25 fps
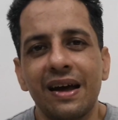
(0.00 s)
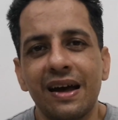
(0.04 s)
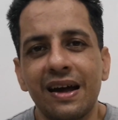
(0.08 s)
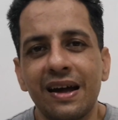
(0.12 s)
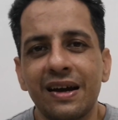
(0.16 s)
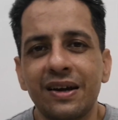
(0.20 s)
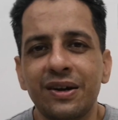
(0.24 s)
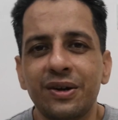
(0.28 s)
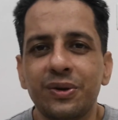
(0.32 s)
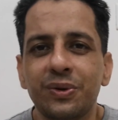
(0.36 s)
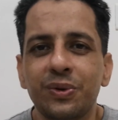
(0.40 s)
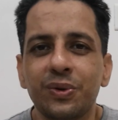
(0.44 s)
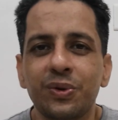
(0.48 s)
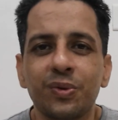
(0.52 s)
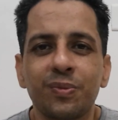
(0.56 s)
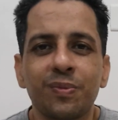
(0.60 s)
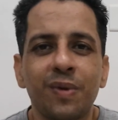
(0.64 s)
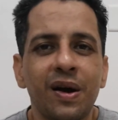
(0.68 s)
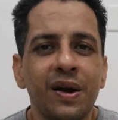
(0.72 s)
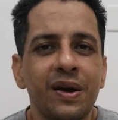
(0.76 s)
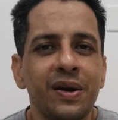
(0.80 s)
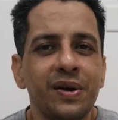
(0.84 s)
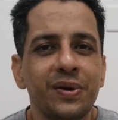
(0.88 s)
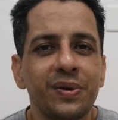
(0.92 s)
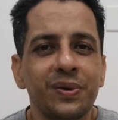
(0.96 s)
and to
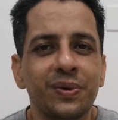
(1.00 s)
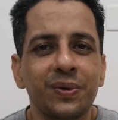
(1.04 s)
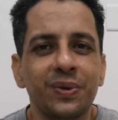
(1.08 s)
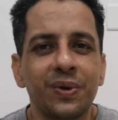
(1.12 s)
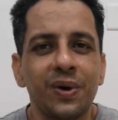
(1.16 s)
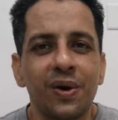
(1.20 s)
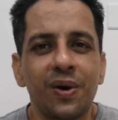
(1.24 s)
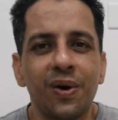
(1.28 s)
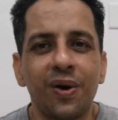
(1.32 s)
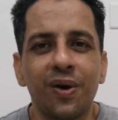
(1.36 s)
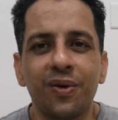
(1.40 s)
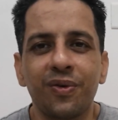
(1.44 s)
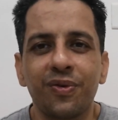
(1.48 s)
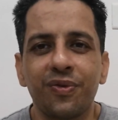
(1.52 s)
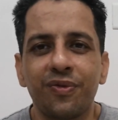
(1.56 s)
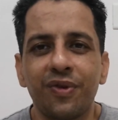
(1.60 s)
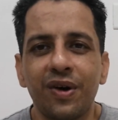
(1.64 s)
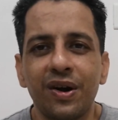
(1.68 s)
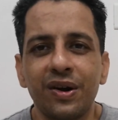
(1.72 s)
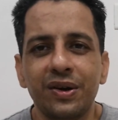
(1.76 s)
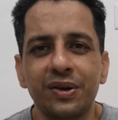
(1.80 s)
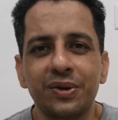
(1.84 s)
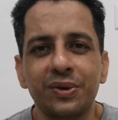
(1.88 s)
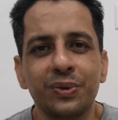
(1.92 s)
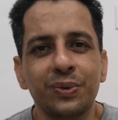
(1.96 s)
remind you of
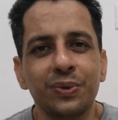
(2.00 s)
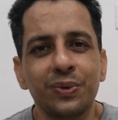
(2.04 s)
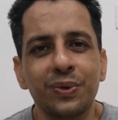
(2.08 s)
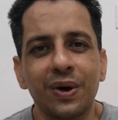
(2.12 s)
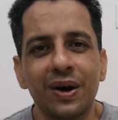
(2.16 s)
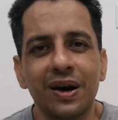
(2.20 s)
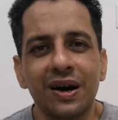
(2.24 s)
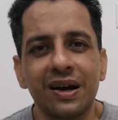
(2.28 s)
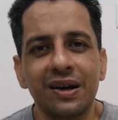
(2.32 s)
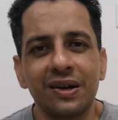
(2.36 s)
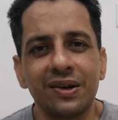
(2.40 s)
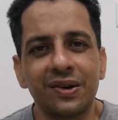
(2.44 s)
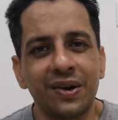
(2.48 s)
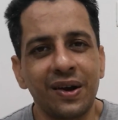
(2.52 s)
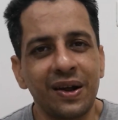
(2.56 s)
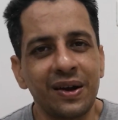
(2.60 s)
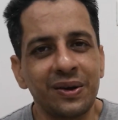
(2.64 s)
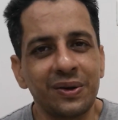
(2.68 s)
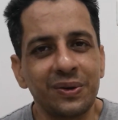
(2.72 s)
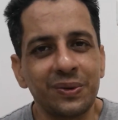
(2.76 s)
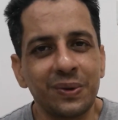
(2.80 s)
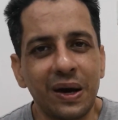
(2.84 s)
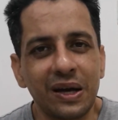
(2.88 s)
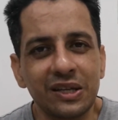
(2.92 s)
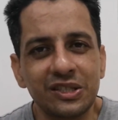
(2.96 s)
what you are
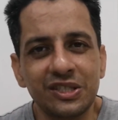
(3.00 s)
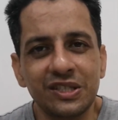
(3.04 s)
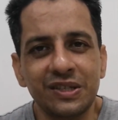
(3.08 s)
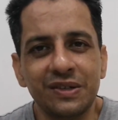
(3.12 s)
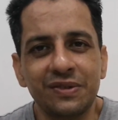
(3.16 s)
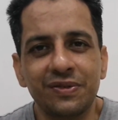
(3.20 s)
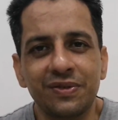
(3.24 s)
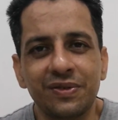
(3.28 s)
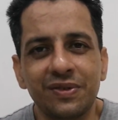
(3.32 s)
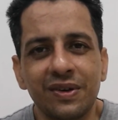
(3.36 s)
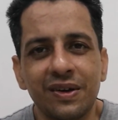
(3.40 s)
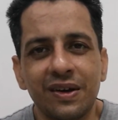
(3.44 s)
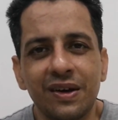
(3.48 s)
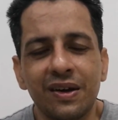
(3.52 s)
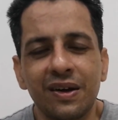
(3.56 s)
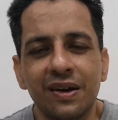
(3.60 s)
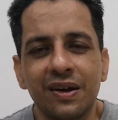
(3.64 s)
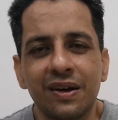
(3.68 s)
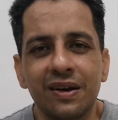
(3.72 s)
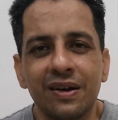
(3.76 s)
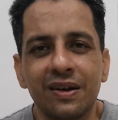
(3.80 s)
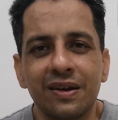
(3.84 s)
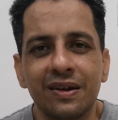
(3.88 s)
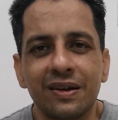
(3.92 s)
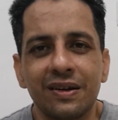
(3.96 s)
trying to achieve.
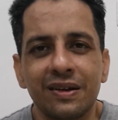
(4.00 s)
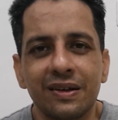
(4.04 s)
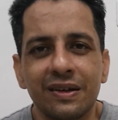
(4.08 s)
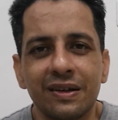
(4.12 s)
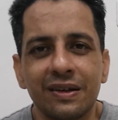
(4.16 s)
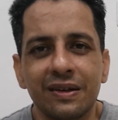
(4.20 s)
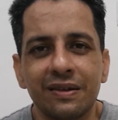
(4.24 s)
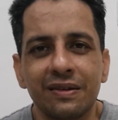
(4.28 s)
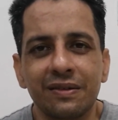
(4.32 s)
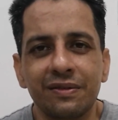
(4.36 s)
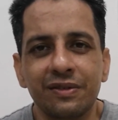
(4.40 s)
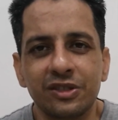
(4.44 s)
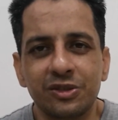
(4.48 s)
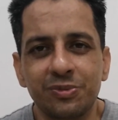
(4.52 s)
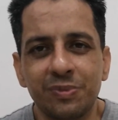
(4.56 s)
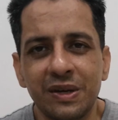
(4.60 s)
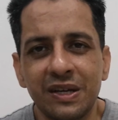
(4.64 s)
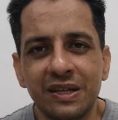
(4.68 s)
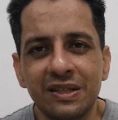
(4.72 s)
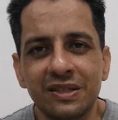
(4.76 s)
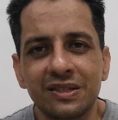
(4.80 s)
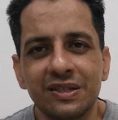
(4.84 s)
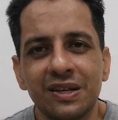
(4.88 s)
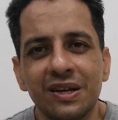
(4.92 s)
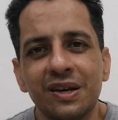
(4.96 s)
Which
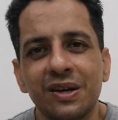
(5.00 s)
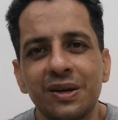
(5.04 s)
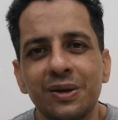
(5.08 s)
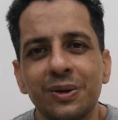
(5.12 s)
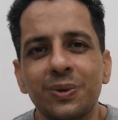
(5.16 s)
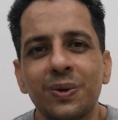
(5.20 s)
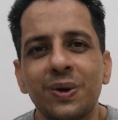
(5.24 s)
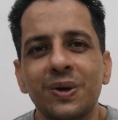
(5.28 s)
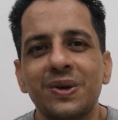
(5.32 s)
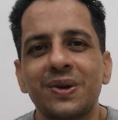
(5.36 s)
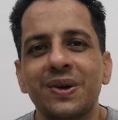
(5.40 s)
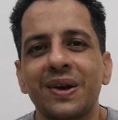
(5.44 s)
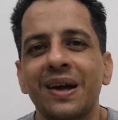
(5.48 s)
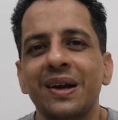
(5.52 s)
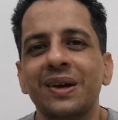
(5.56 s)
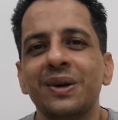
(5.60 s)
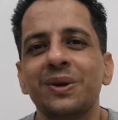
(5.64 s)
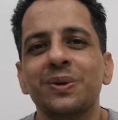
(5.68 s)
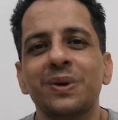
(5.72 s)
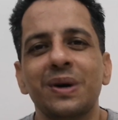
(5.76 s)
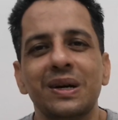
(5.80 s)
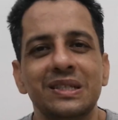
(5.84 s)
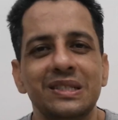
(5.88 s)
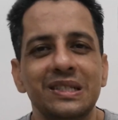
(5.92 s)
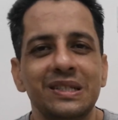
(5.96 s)
means you are
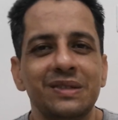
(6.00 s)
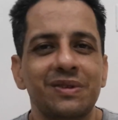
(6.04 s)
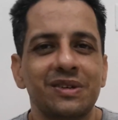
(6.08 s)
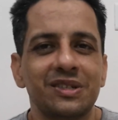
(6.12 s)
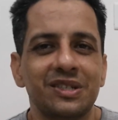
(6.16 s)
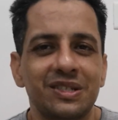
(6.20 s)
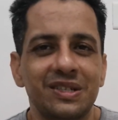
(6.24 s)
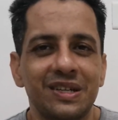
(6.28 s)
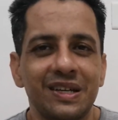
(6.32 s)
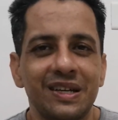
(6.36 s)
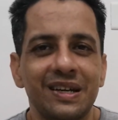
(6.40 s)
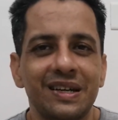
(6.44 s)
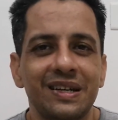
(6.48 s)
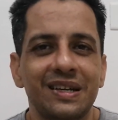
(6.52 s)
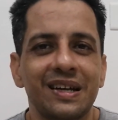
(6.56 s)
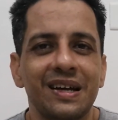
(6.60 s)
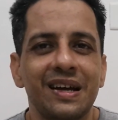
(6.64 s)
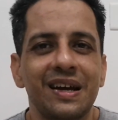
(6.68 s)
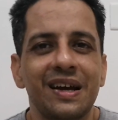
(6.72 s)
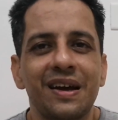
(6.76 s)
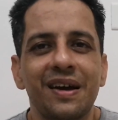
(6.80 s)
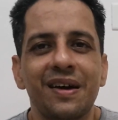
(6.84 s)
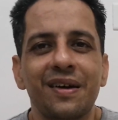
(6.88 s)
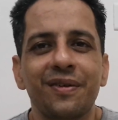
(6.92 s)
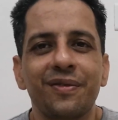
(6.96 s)
trying to achieve a state
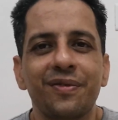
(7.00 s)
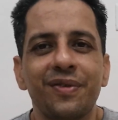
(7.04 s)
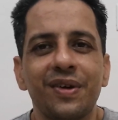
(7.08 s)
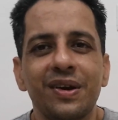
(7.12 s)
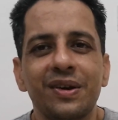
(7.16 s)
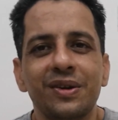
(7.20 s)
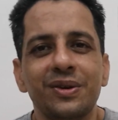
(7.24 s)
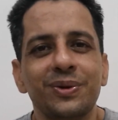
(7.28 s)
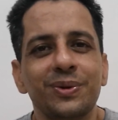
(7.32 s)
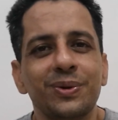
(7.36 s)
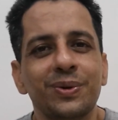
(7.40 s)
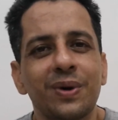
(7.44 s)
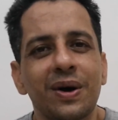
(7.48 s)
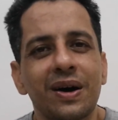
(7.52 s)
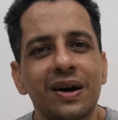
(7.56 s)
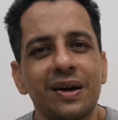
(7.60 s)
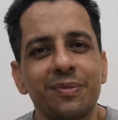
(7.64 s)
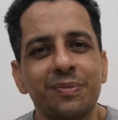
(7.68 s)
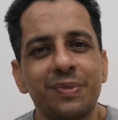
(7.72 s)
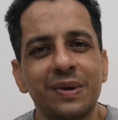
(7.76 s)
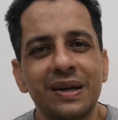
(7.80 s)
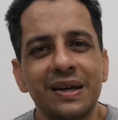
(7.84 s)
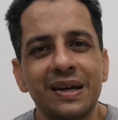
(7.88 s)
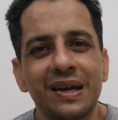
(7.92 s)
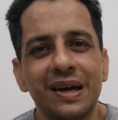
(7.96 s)
where you
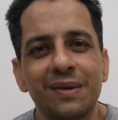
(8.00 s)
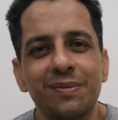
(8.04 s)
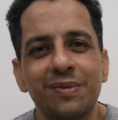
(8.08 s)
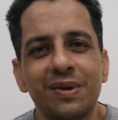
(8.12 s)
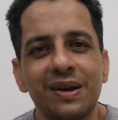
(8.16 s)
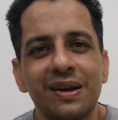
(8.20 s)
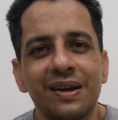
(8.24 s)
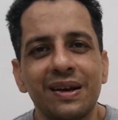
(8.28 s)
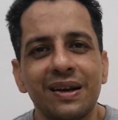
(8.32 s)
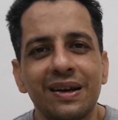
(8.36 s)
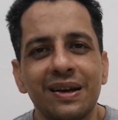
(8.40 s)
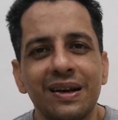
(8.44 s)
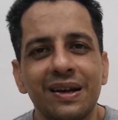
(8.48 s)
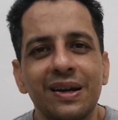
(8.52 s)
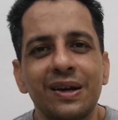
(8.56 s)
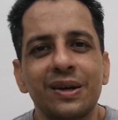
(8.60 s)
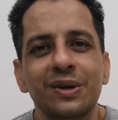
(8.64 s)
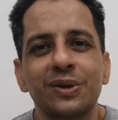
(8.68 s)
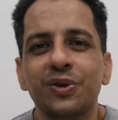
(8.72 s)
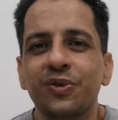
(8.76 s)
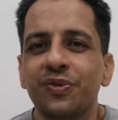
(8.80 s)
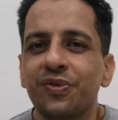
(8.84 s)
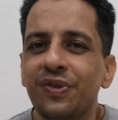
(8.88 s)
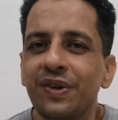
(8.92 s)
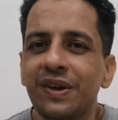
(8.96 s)
are being able
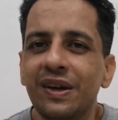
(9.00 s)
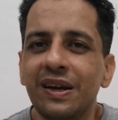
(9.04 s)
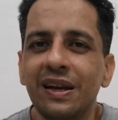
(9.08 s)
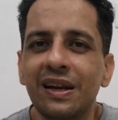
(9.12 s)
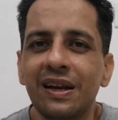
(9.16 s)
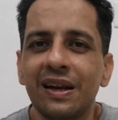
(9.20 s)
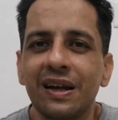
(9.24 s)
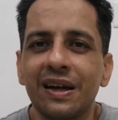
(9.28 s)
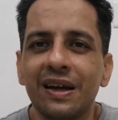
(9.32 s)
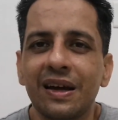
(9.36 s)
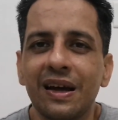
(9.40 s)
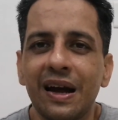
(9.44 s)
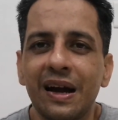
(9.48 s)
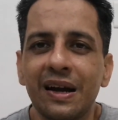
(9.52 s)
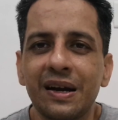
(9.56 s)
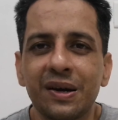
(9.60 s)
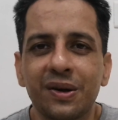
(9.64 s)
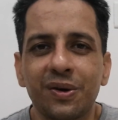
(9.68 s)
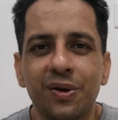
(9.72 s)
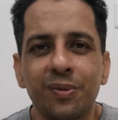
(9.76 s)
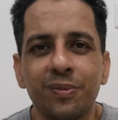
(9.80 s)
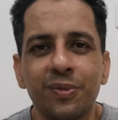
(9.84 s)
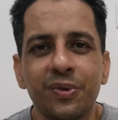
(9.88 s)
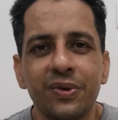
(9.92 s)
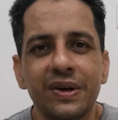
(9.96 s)
to feel and
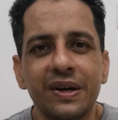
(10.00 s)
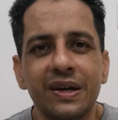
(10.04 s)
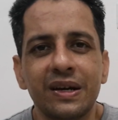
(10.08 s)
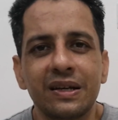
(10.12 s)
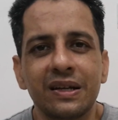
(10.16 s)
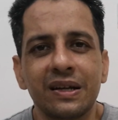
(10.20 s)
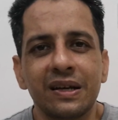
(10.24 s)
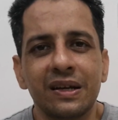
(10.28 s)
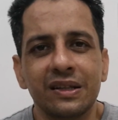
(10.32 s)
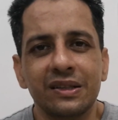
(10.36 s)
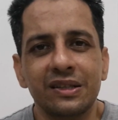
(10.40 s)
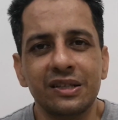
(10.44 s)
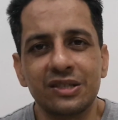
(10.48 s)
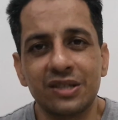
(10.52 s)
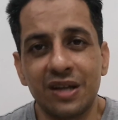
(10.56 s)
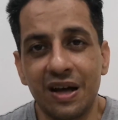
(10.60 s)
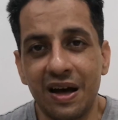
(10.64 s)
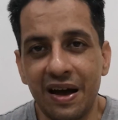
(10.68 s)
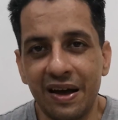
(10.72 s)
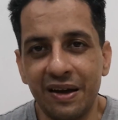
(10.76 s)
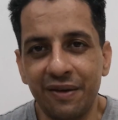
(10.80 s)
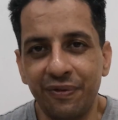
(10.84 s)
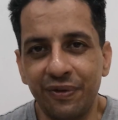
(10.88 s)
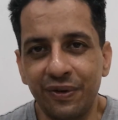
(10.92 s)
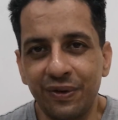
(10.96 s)
accommodate
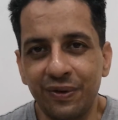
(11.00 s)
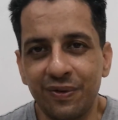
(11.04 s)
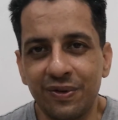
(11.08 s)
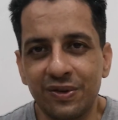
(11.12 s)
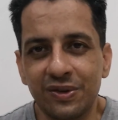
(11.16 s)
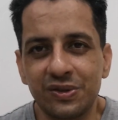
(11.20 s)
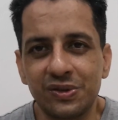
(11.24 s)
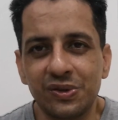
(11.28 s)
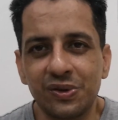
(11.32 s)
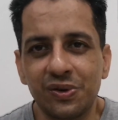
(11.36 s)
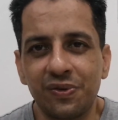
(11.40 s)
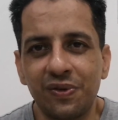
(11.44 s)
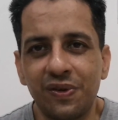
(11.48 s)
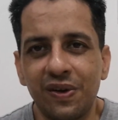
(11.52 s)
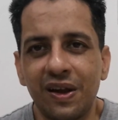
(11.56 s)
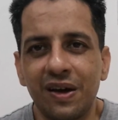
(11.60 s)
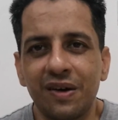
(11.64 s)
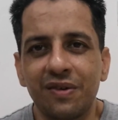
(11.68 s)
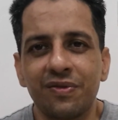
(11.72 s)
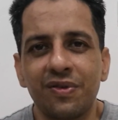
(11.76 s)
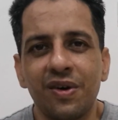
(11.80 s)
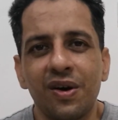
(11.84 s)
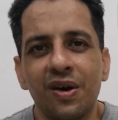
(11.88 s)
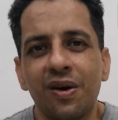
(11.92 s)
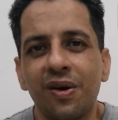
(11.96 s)
this high frequency of
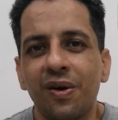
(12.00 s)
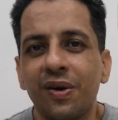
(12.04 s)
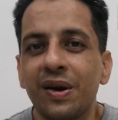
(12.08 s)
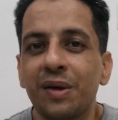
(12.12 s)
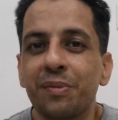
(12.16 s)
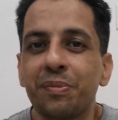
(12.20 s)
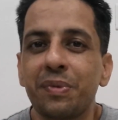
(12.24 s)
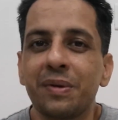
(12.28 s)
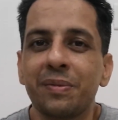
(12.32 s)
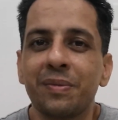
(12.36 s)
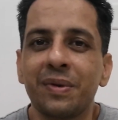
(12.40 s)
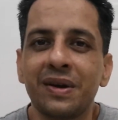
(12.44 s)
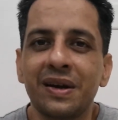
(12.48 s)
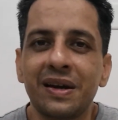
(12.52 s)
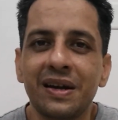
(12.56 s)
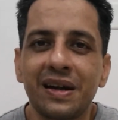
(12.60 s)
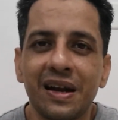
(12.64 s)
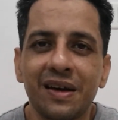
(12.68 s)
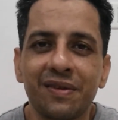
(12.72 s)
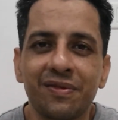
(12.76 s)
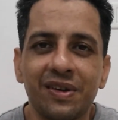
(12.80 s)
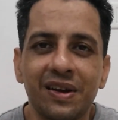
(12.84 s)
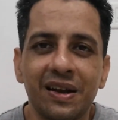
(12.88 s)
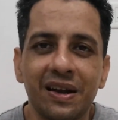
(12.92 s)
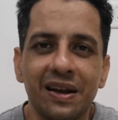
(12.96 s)
love on a permanent
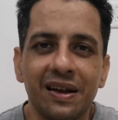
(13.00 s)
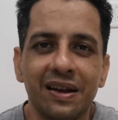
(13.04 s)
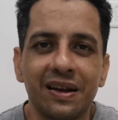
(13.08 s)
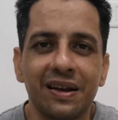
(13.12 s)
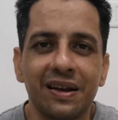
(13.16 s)
level.